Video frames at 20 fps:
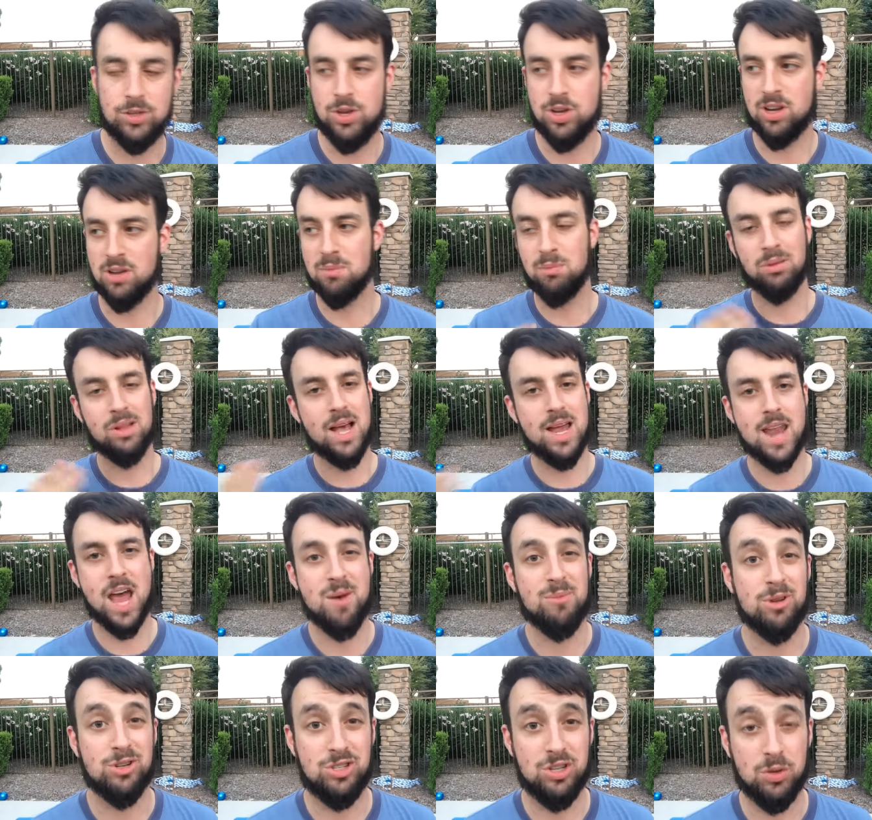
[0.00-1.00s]
You can blend how
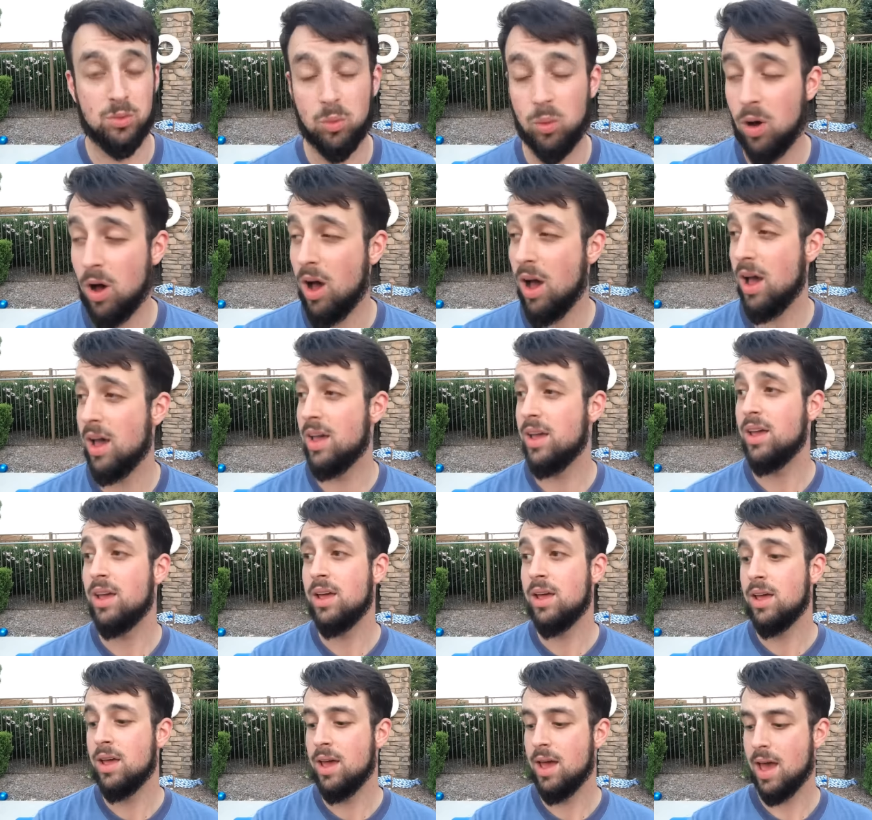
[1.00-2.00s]
much you want
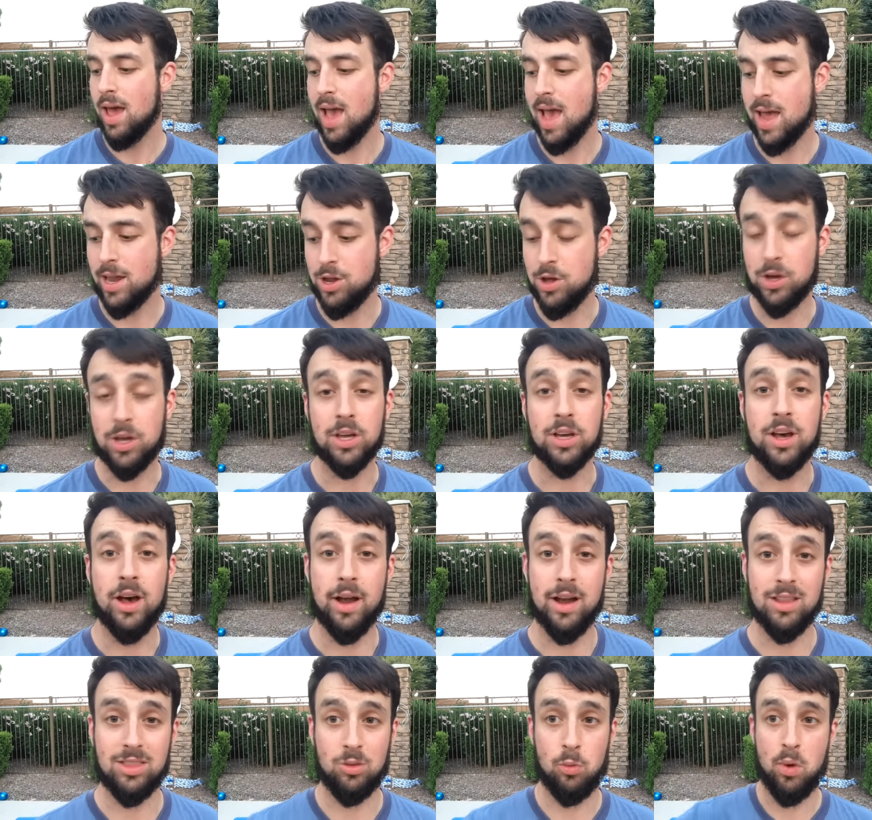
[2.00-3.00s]
and you can cut
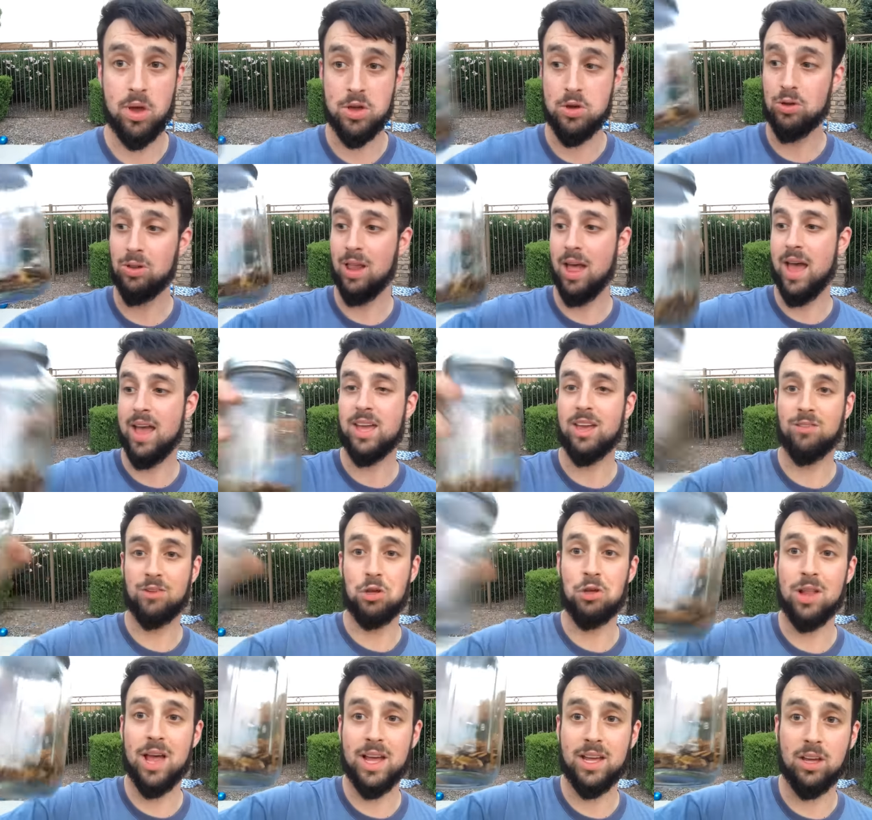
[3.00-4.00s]
it the way you like. If
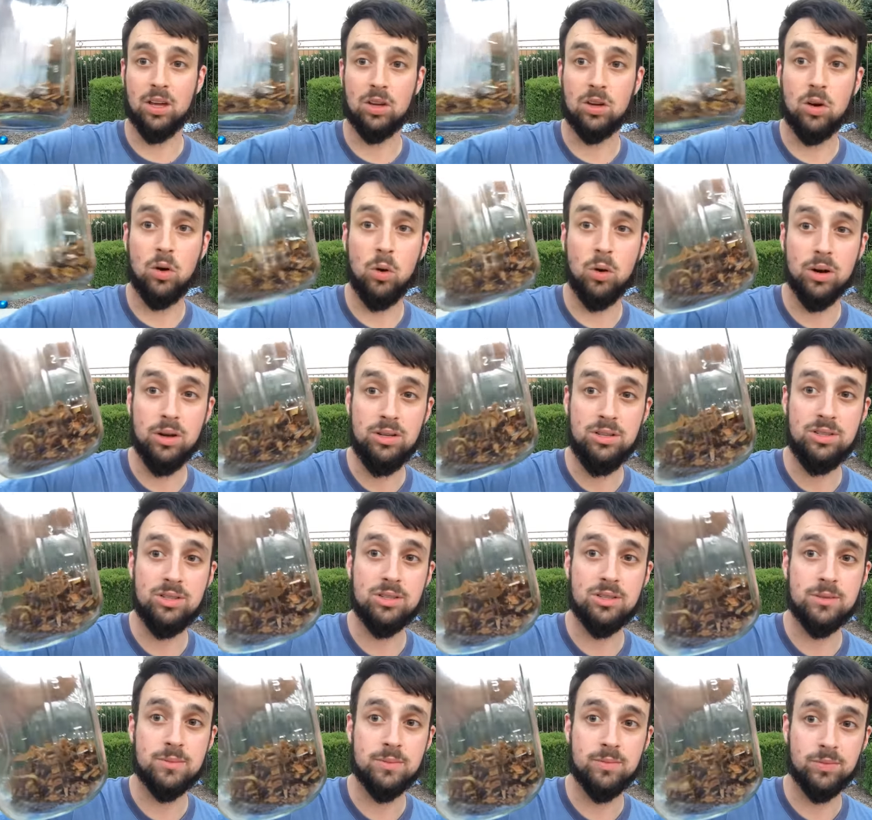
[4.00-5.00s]
you like it
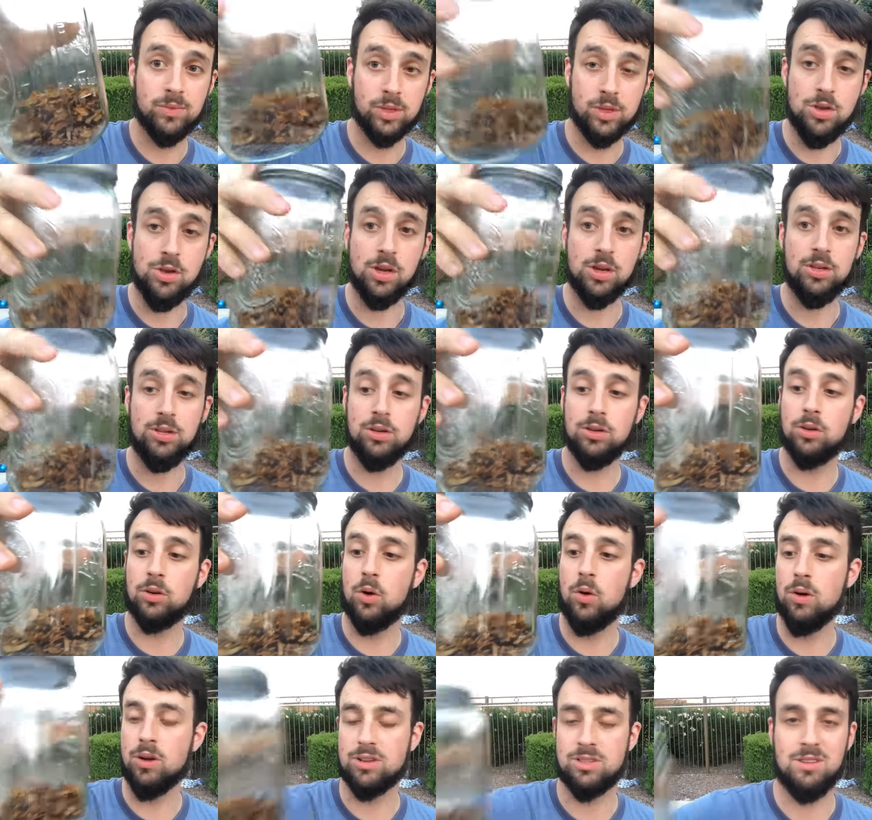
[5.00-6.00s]
coarse, you can do
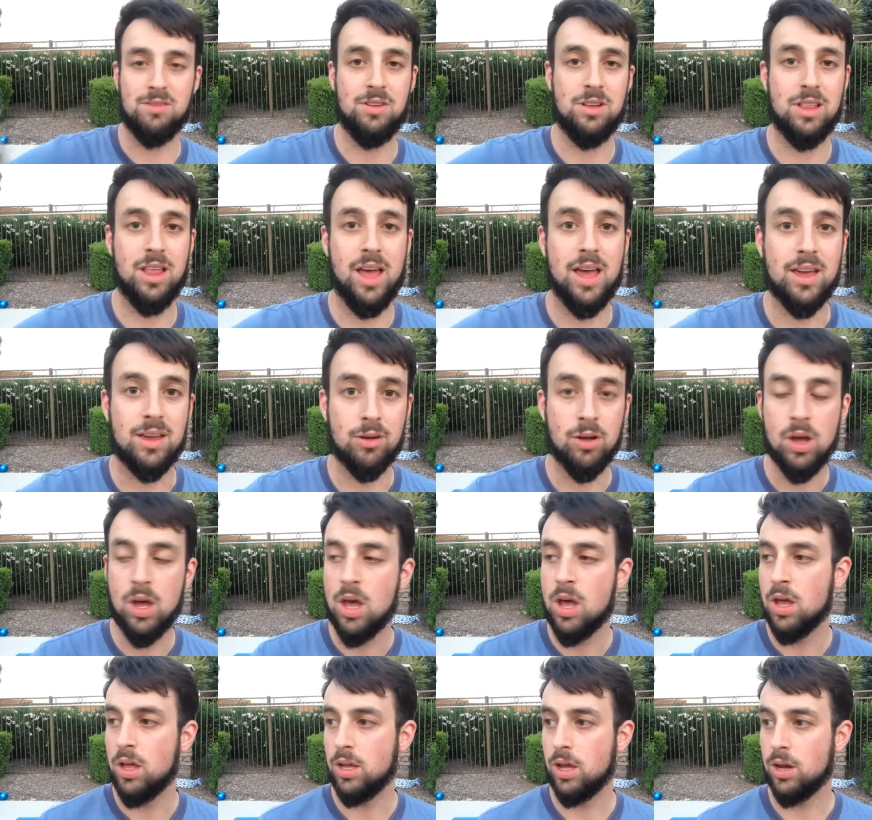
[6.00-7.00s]
coarse. If you like,
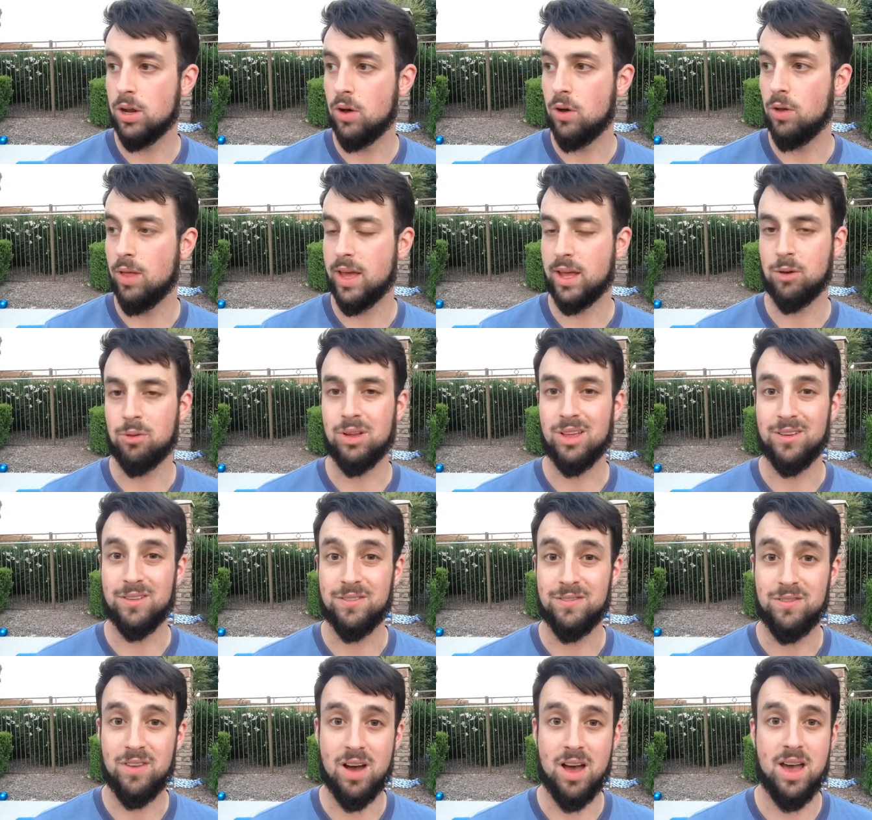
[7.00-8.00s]
you know, like a really
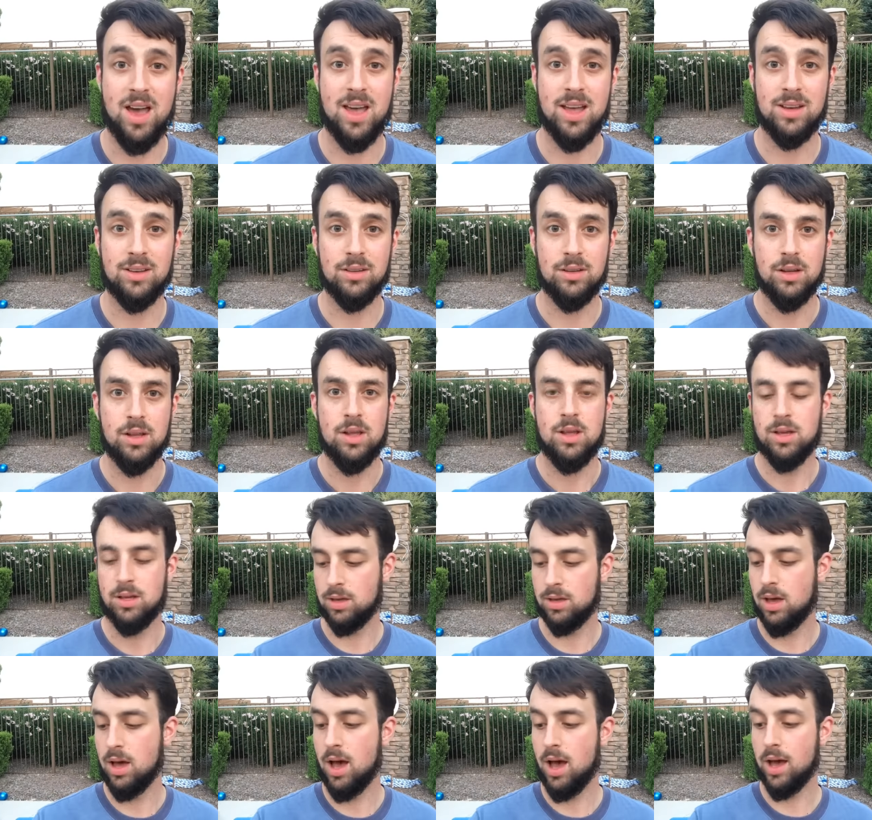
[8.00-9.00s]
fine
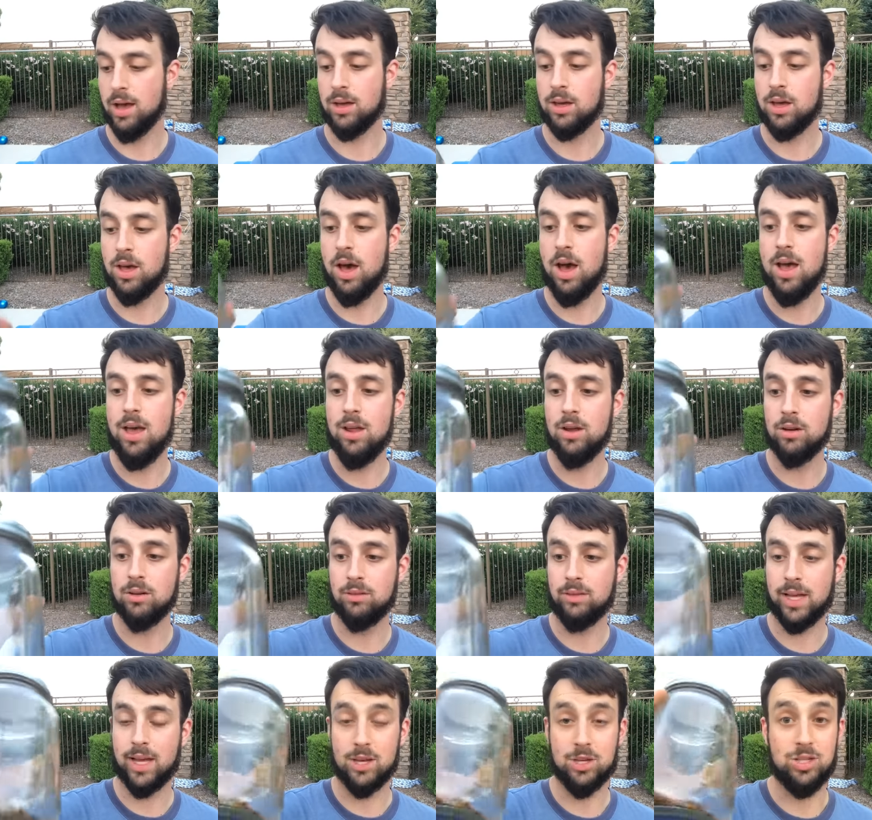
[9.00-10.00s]
uh, cut,
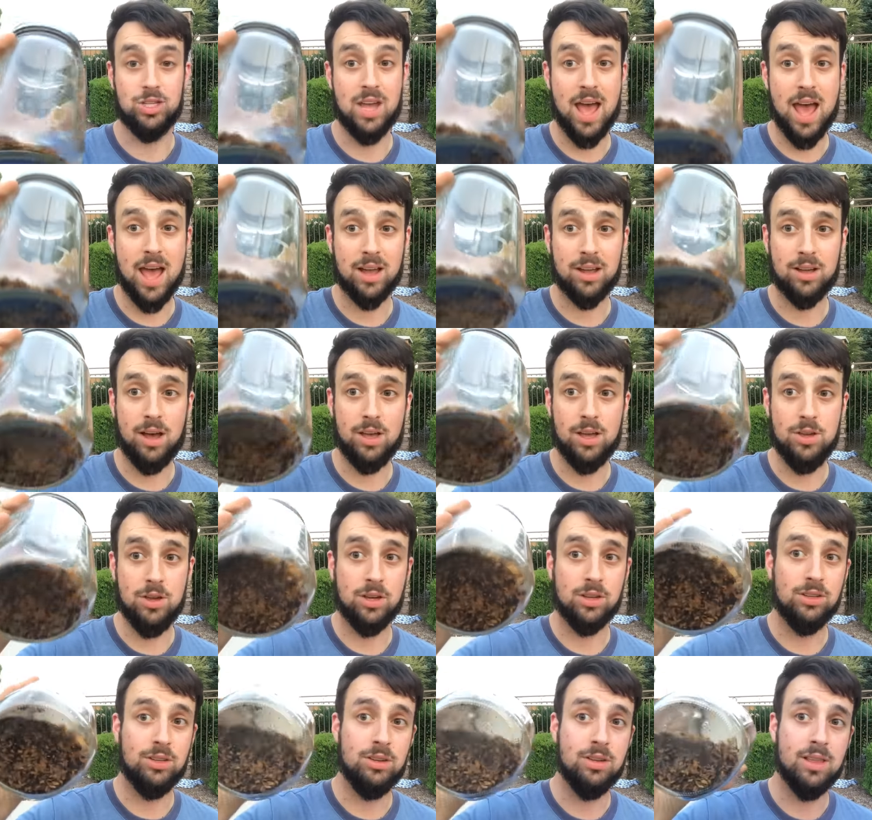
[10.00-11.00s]
like a shag cut, you
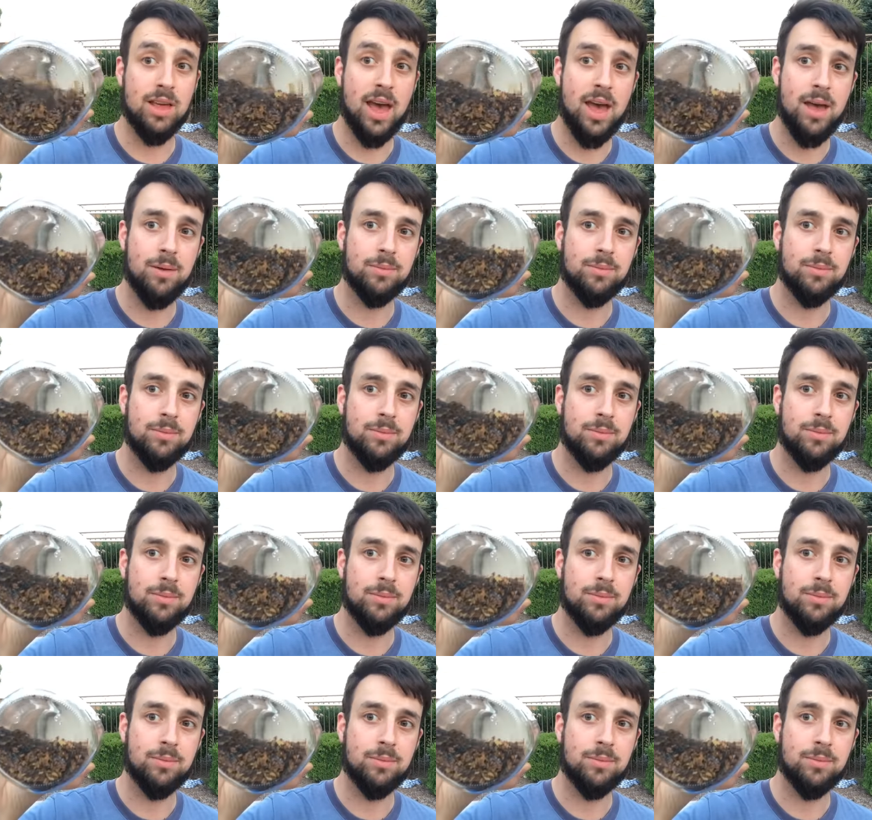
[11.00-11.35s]
can do that.